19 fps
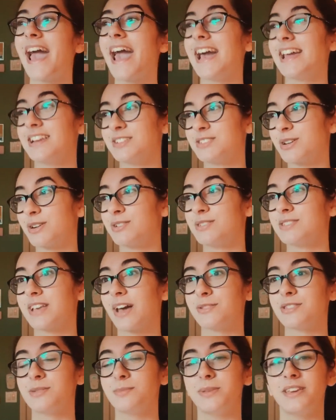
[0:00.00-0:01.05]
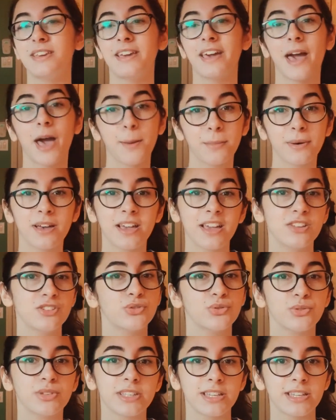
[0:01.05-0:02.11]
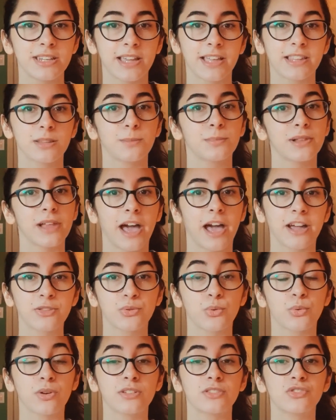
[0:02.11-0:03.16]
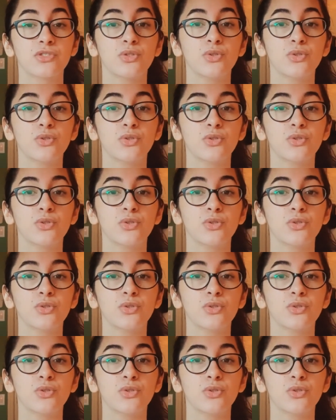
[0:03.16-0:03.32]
and it turns out to be Emma and Julian and the Blackthorns,